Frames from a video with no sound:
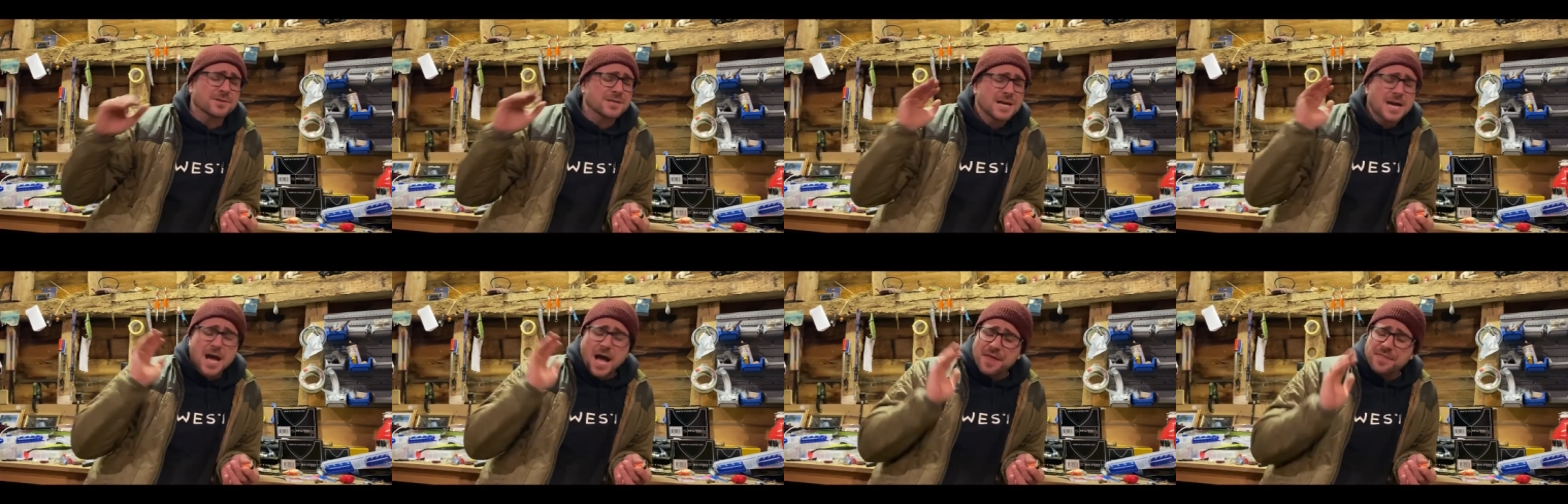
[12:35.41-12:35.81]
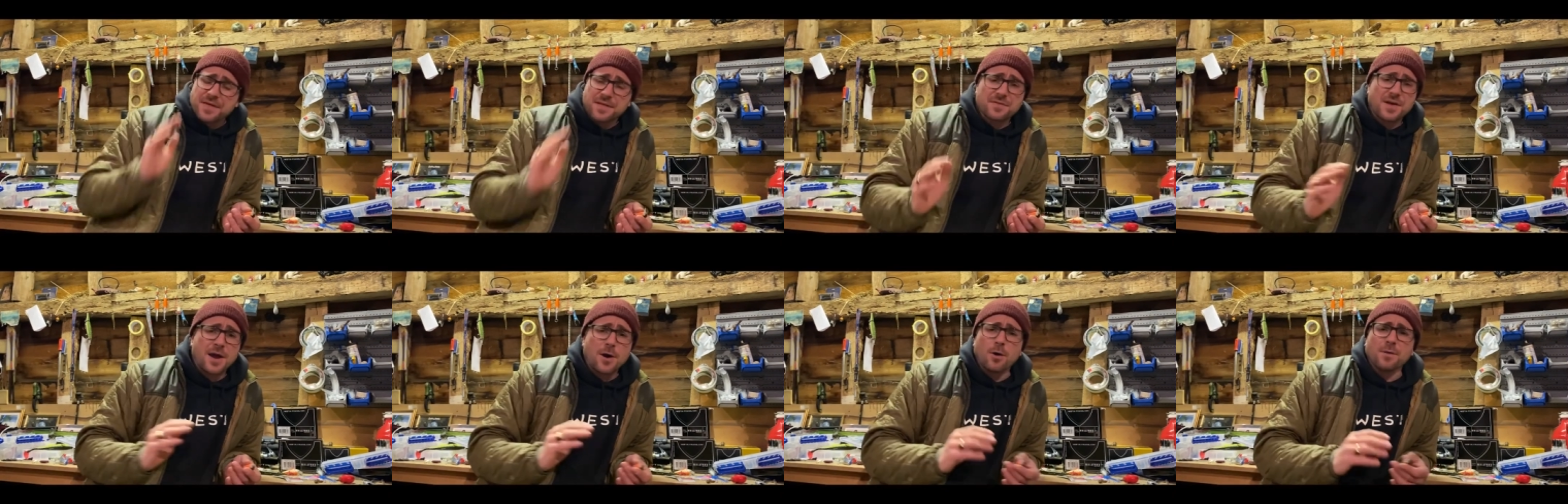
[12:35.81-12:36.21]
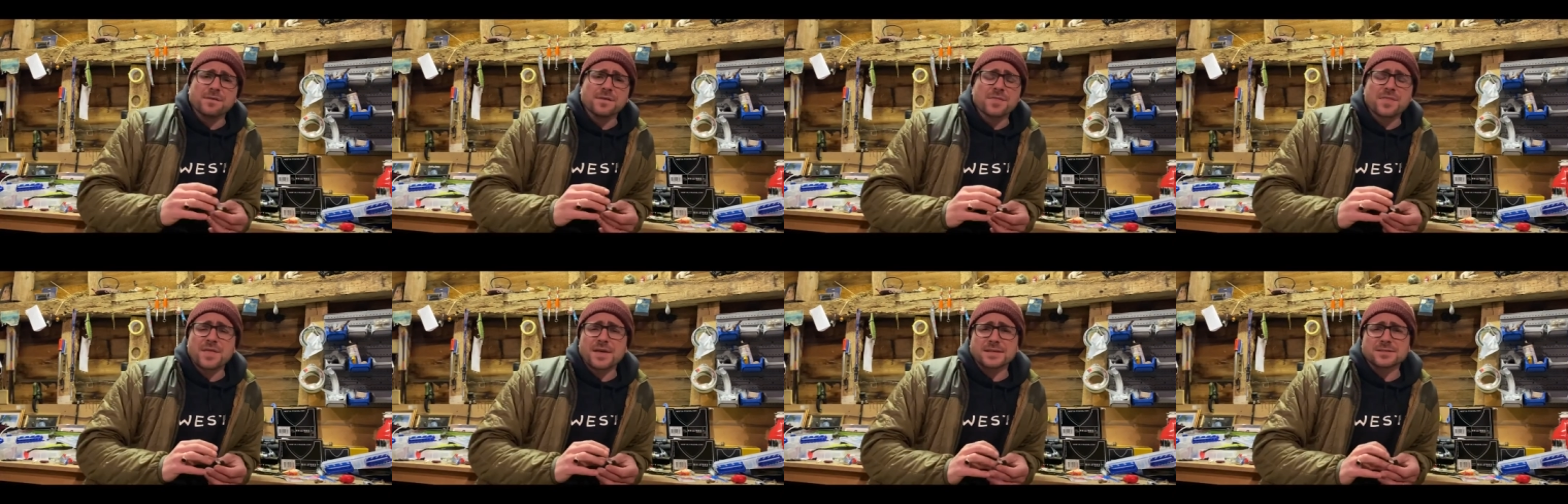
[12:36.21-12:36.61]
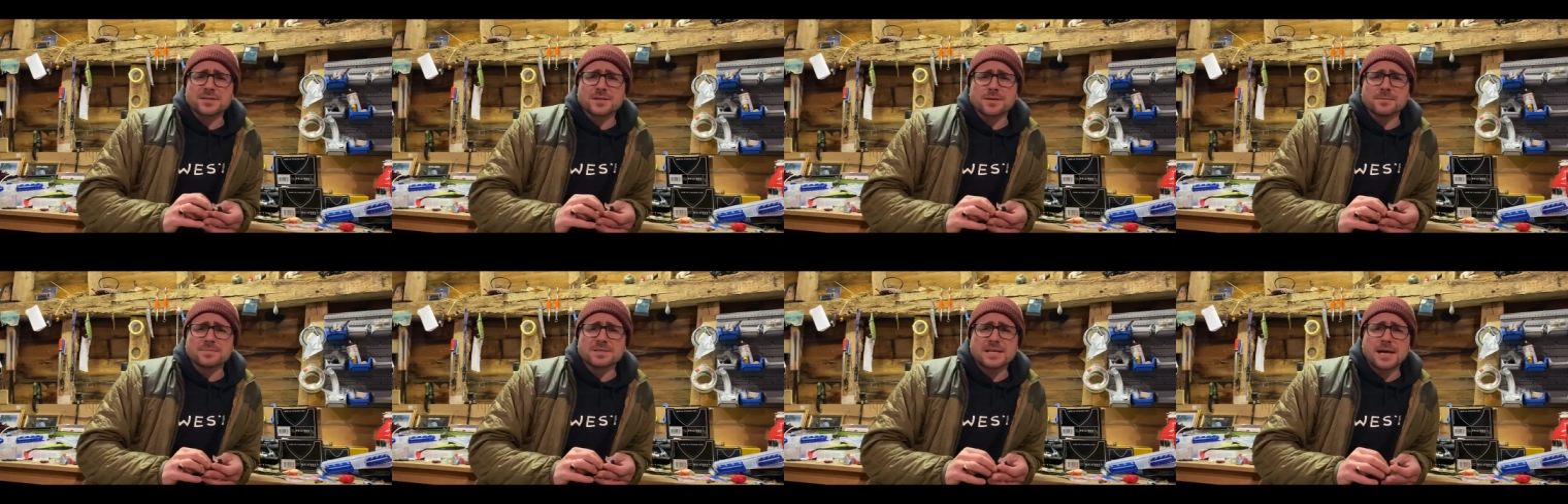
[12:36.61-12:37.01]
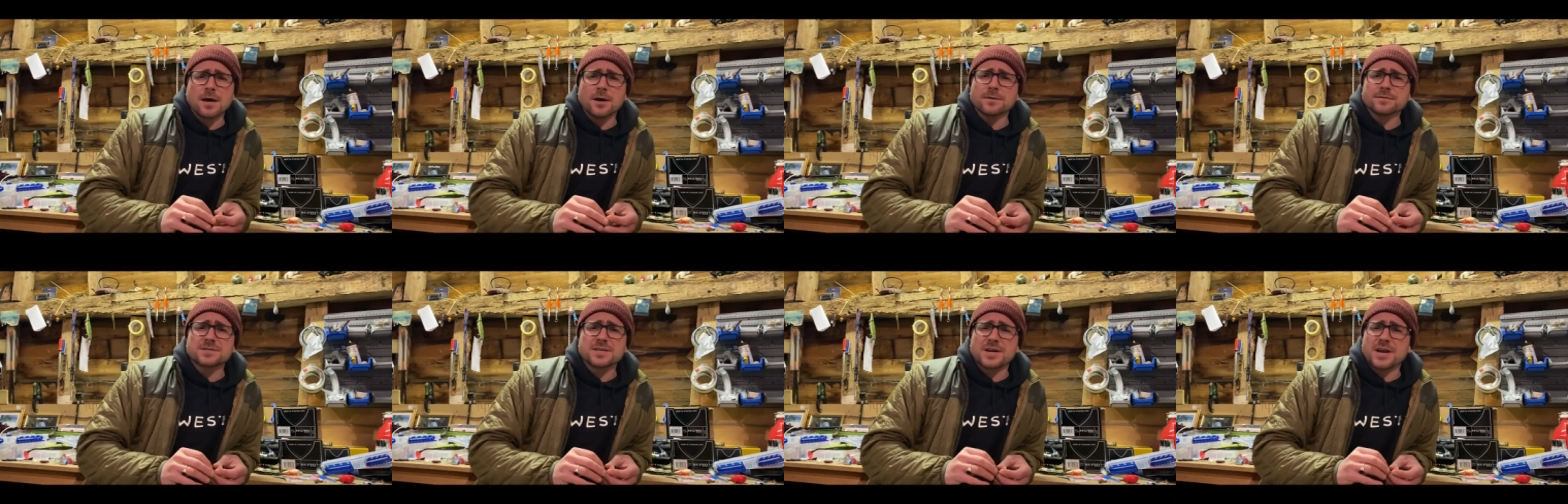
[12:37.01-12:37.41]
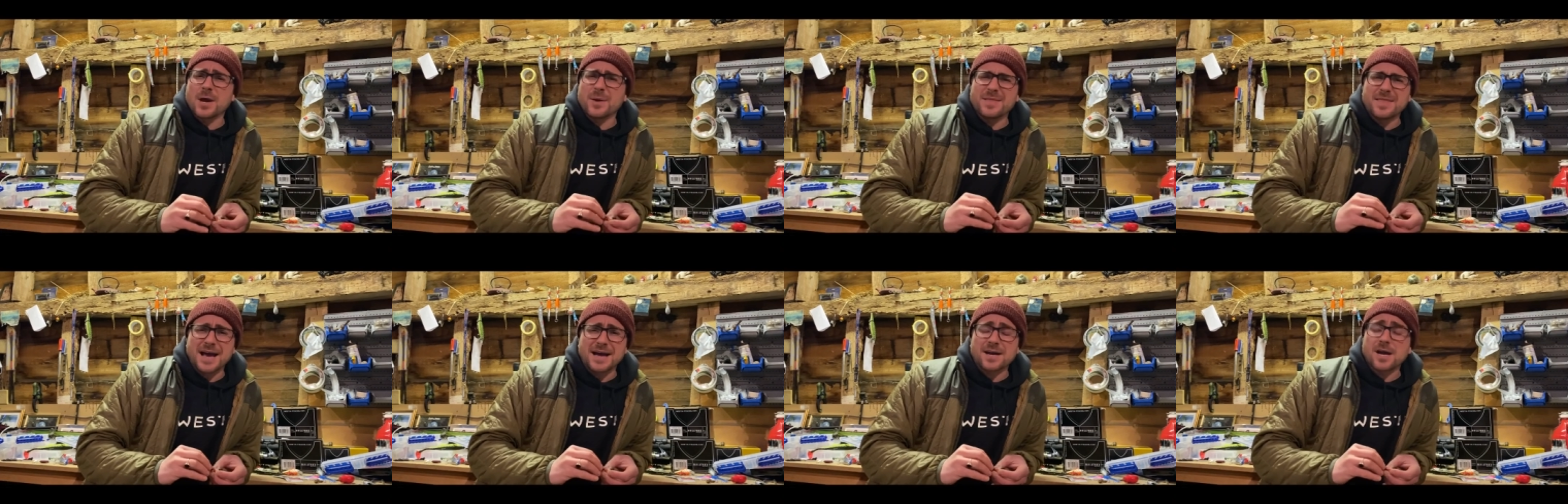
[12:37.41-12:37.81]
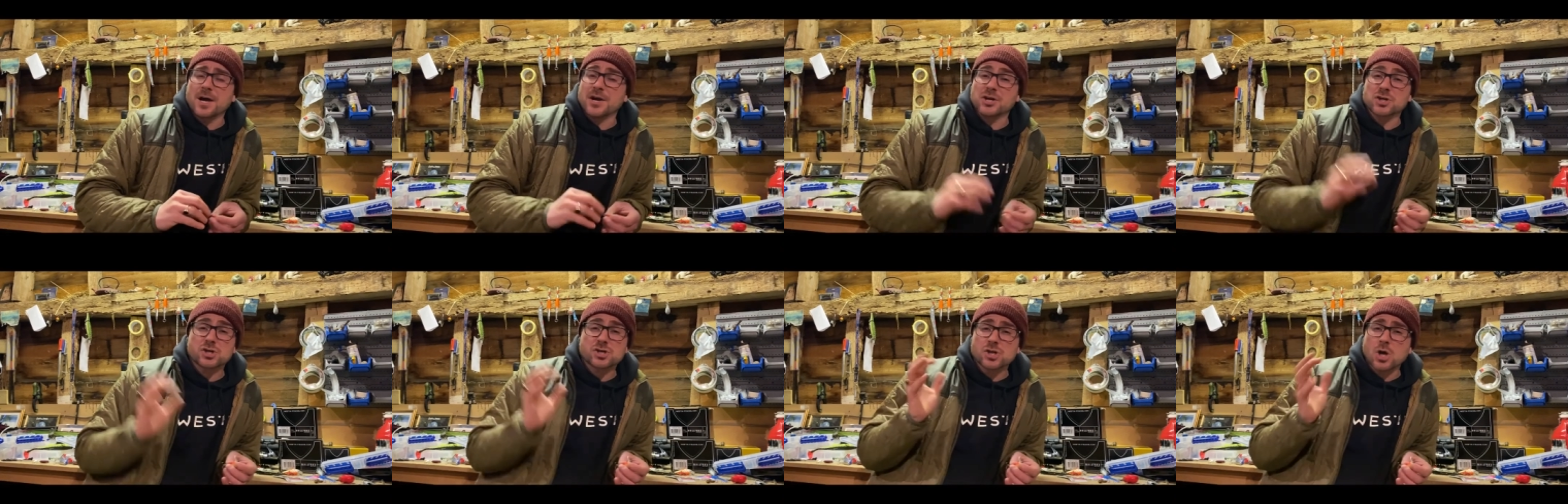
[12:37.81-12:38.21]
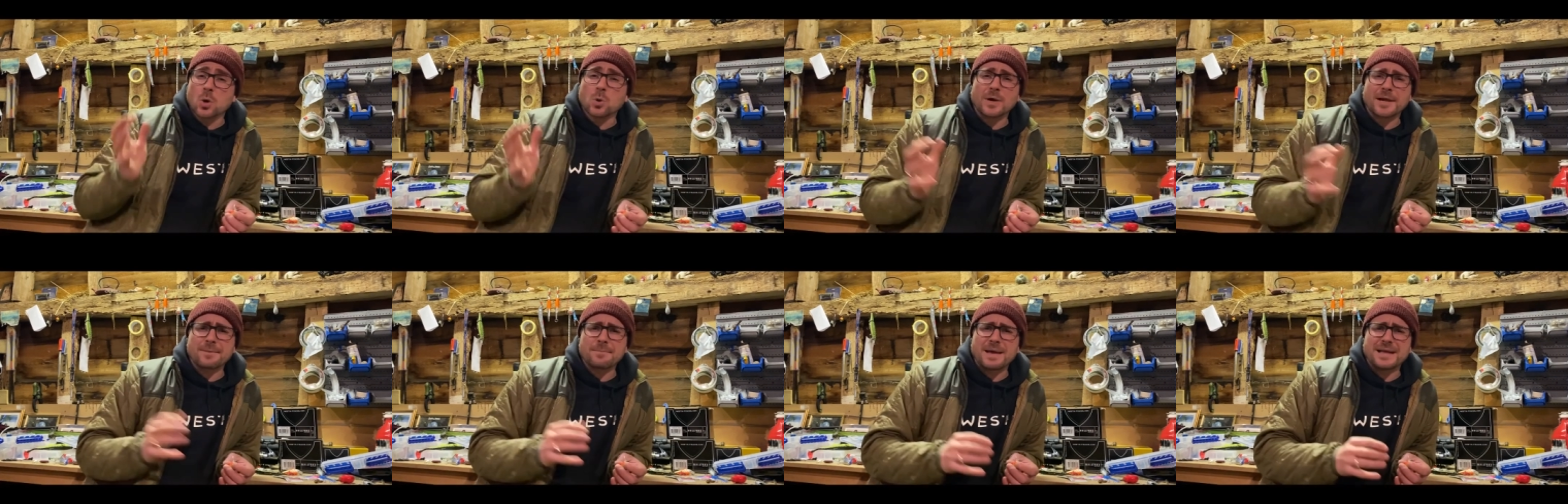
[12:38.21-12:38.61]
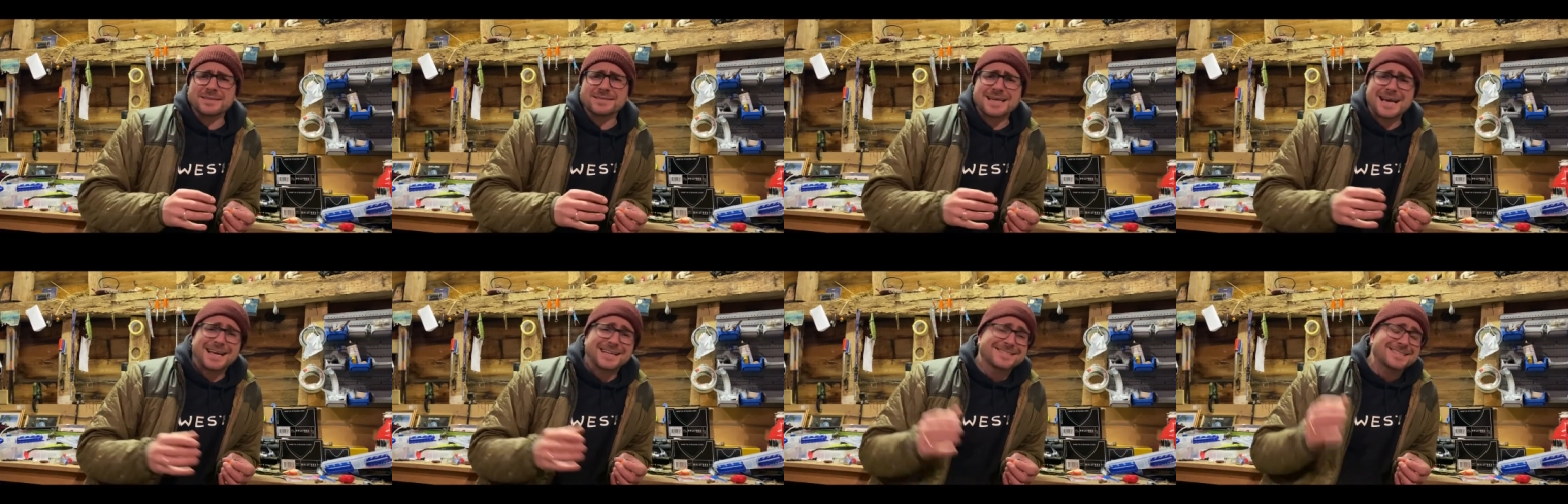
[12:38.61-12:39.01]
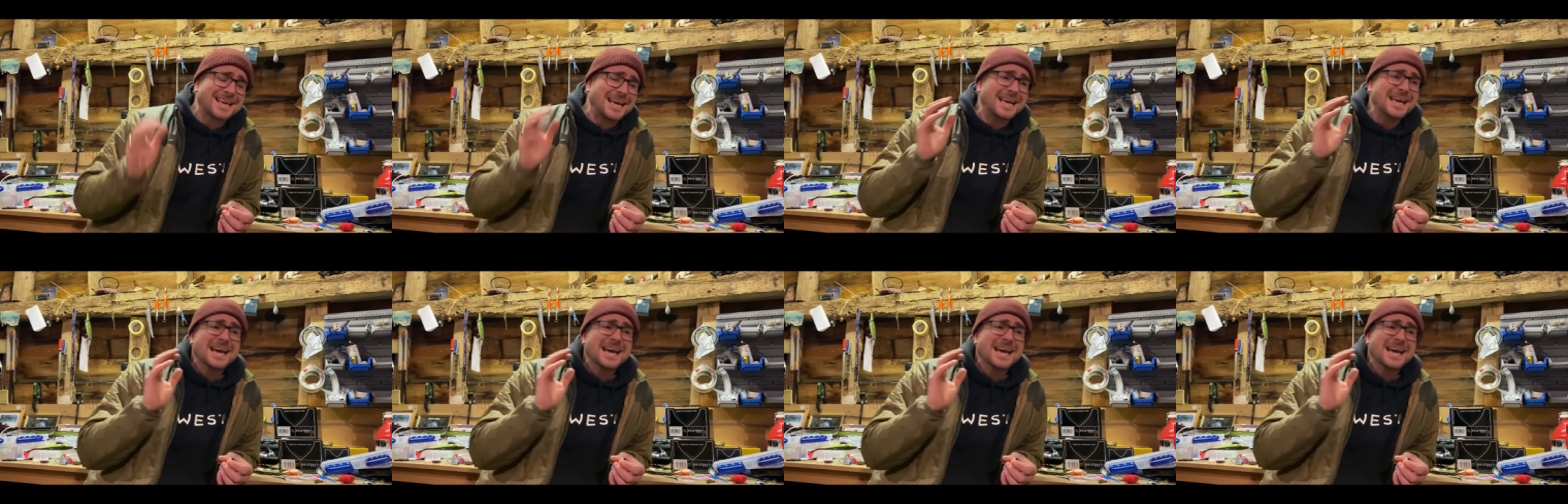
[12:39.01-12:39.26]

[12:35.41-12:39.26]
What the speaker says: I think they often think to themselves, you know, in that kind of shoaling mentality,